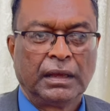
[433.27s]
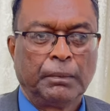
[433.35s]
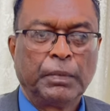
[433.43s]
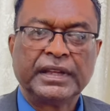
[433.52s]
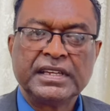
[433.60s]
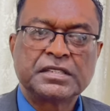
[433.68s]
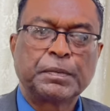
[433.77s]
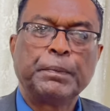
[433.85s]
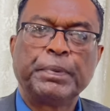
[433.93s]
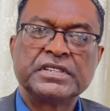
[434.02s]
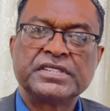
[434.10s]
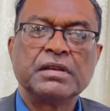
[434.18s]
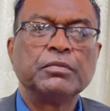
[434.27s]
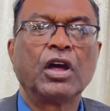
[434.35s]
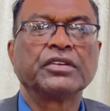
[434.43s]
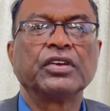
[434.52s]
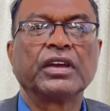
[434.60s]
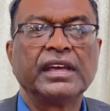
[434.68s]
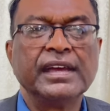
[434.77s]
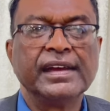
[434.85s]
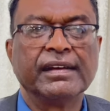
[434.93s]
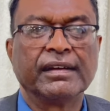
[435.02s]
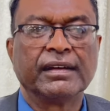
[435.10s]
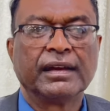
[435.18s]
But these people seem not to
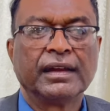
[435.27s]
care.